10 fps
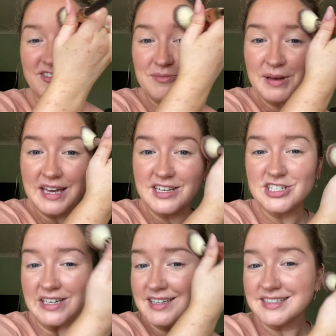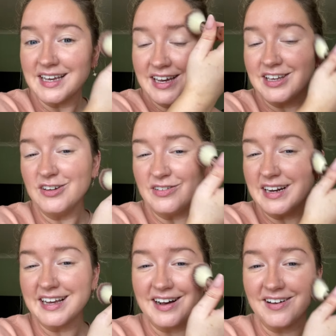from Peaches, you
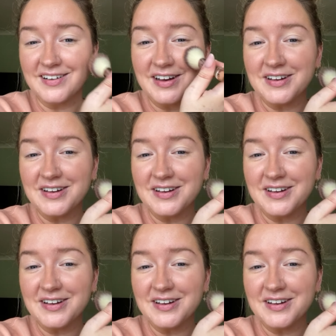really can't go